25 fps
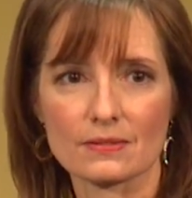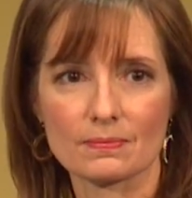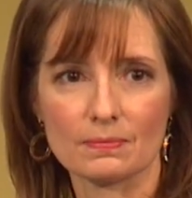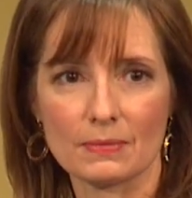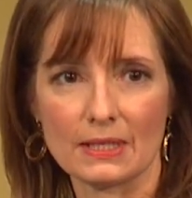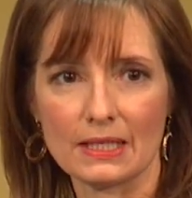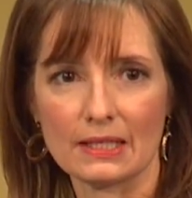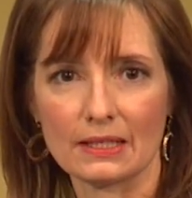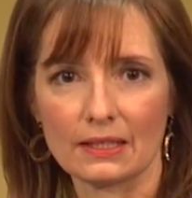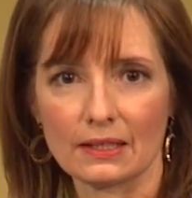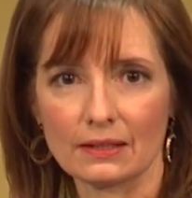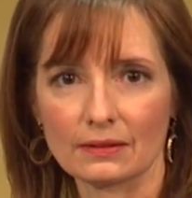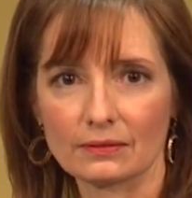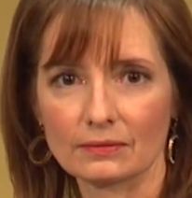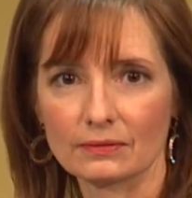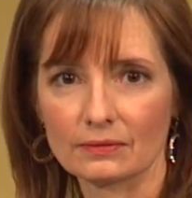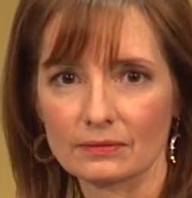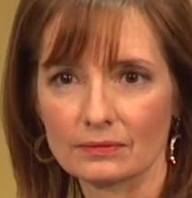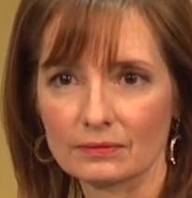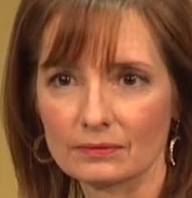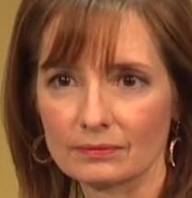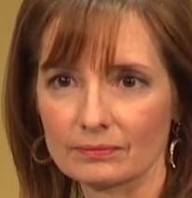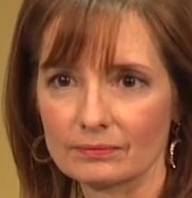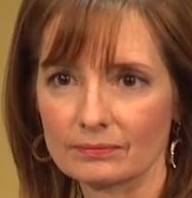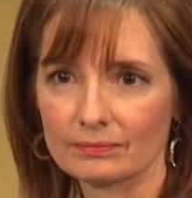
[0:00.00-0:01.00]
meaning.
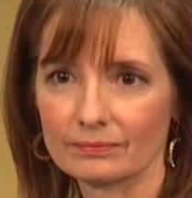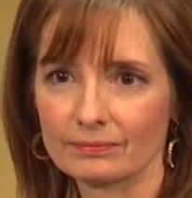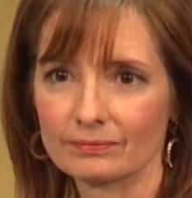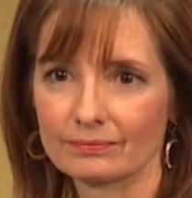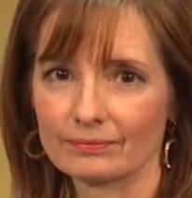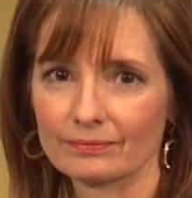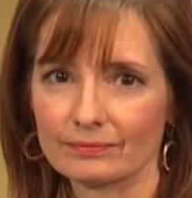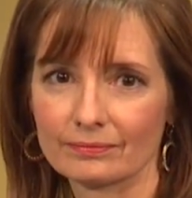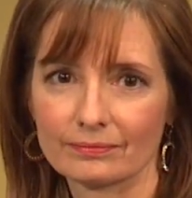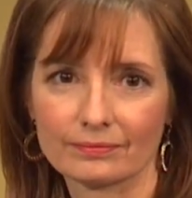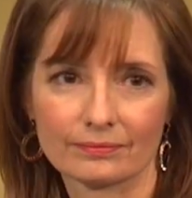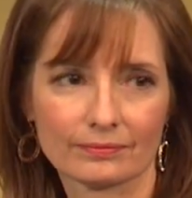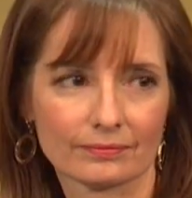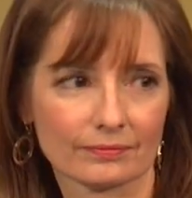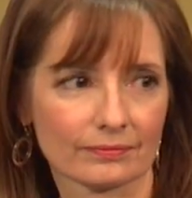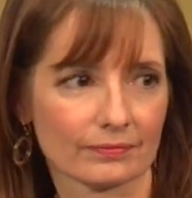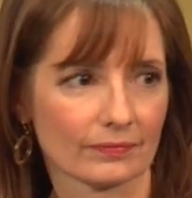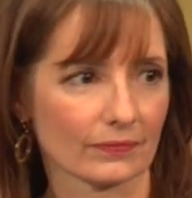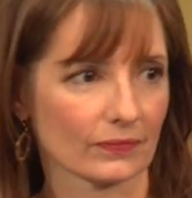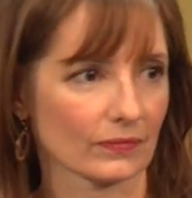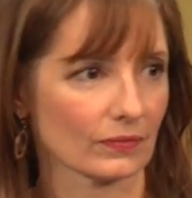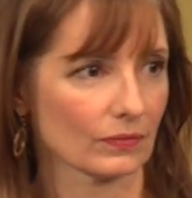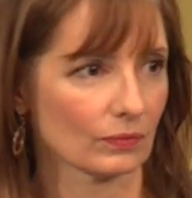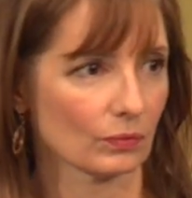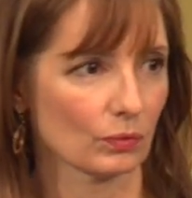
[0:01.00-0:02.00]

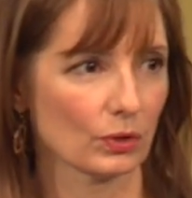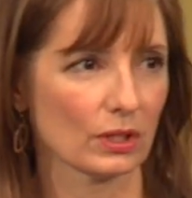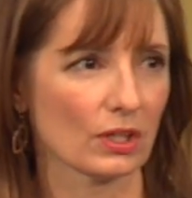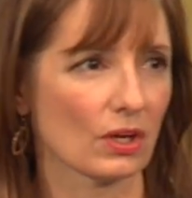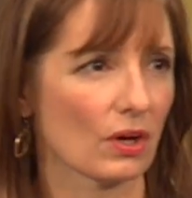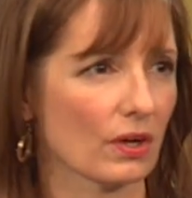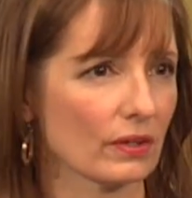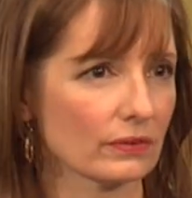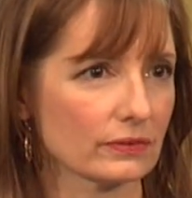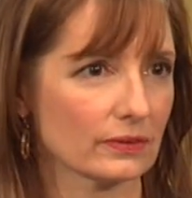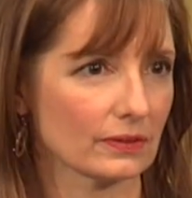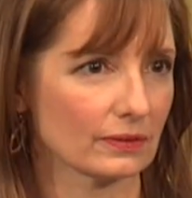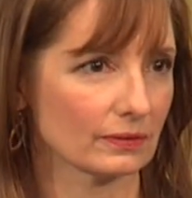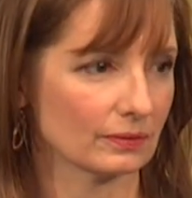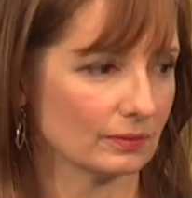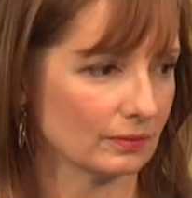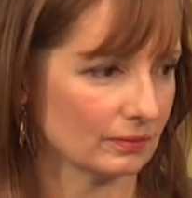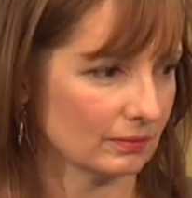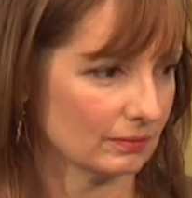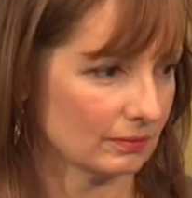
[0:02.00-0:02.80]
We all do.